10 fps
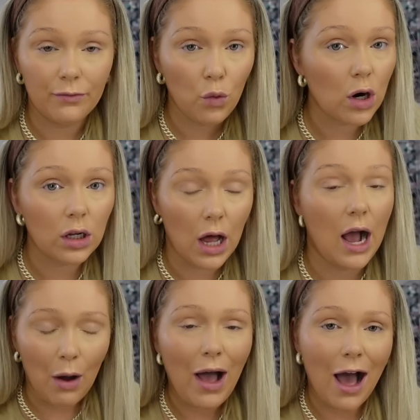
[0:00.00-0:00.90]
4
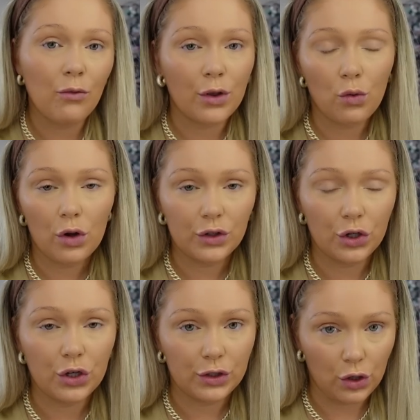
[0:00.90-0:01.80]
o'clock, I'll have one of the oral
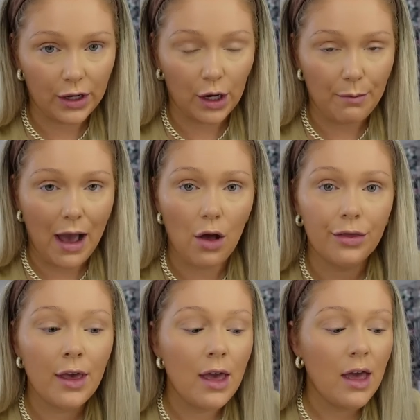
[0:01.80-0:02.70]
surgeons look at your
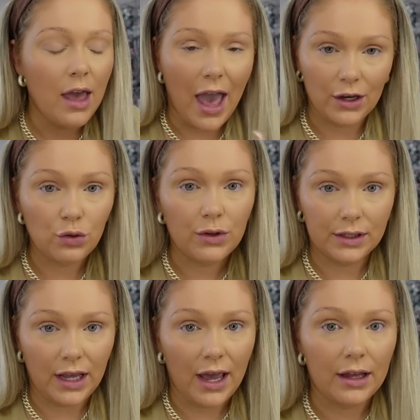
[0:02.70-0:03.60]
mouth and do the
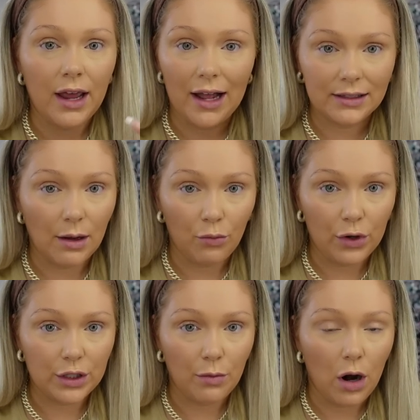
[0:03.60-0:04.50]
scan at some
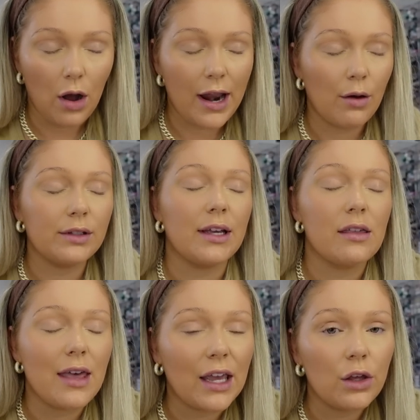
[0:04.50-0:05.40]
point tomorrow. And I was like,
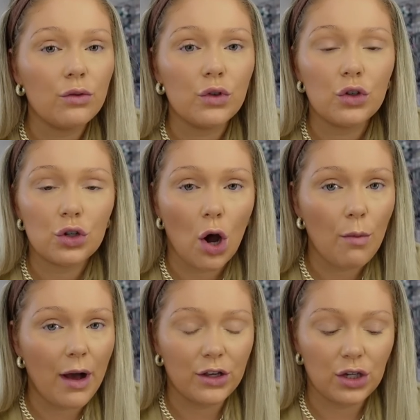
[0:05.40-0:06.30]
thank you so
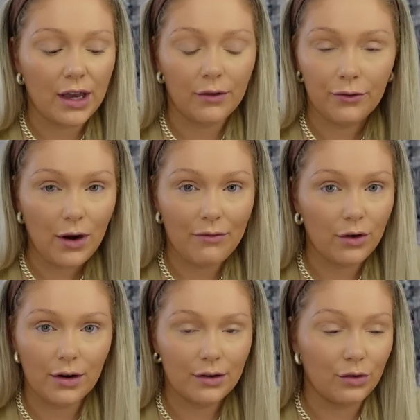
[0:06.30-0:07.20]
much. Like
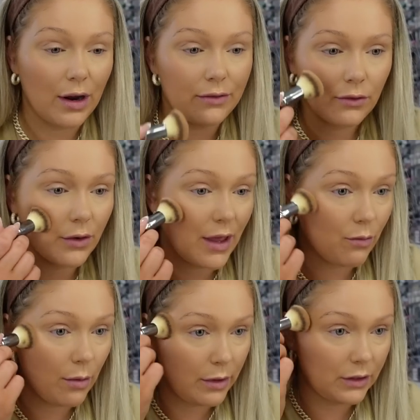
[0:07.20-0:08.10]
forever grateful for that
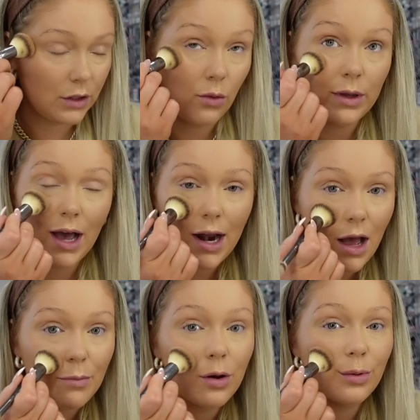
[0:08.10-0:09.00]
woman. So we got
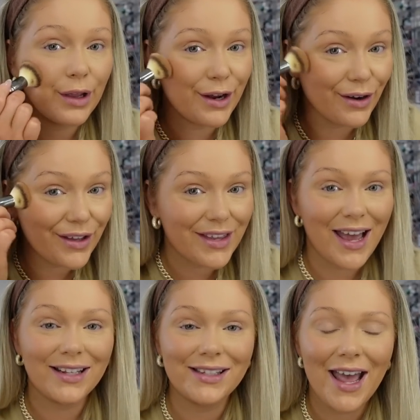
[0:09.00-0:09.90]
up really early the
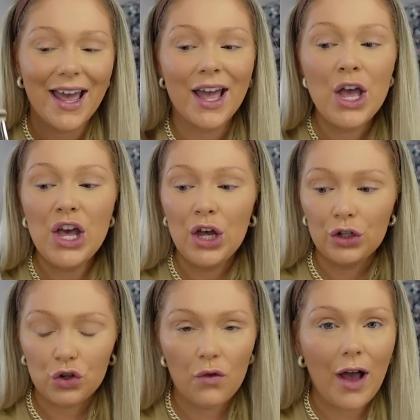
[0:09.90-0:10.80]
next day,
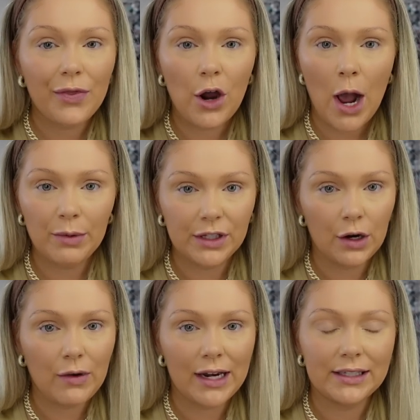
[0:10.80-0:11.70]
drove out there. I was
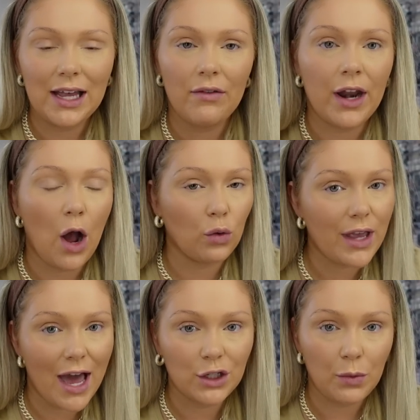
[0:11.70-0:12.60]
there right at 7. I only
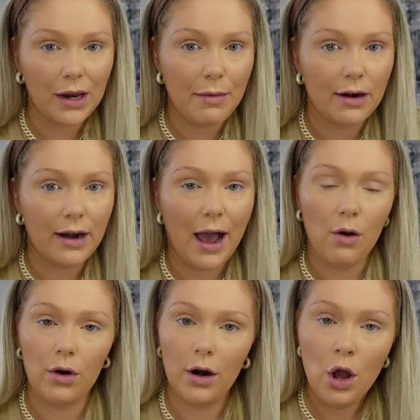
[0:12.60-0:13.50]
had to wait about an
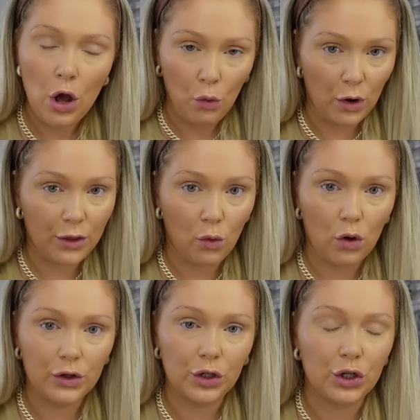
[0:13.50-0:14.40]
hour. One of the
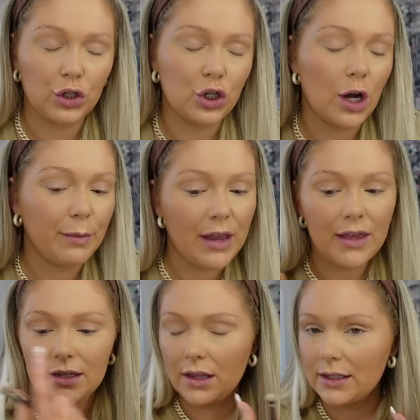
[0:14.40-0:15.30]
oral surgeons took me.
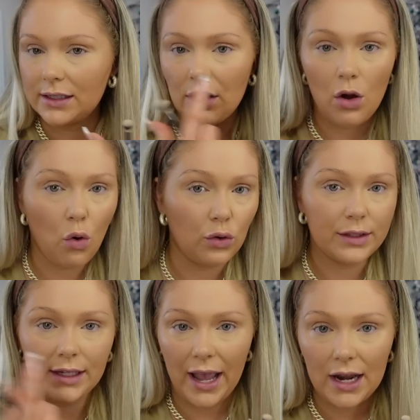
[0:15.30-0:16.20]
They did this whole
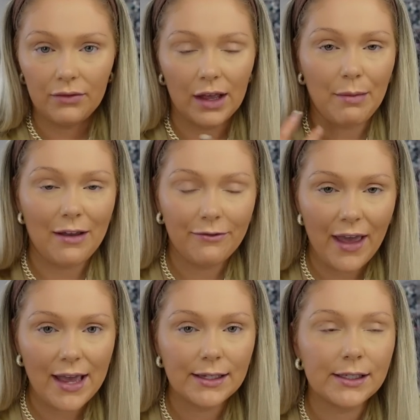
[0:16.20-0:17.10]
scan of like my
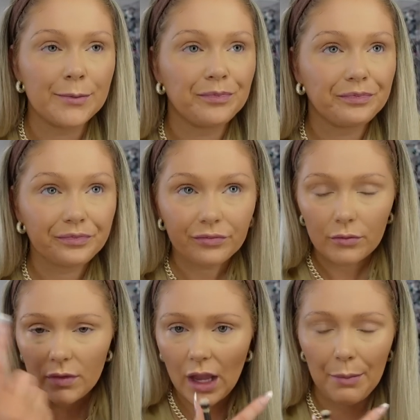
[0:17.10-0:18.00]
face.
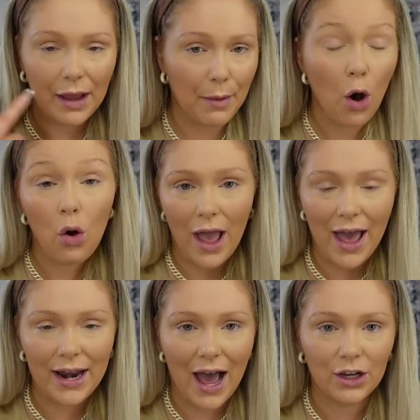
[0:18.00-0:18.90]
and like my whole
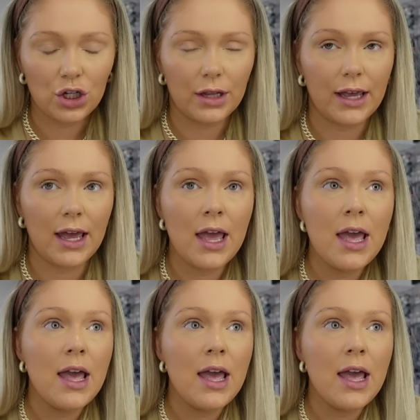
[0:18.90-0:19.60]
head actually.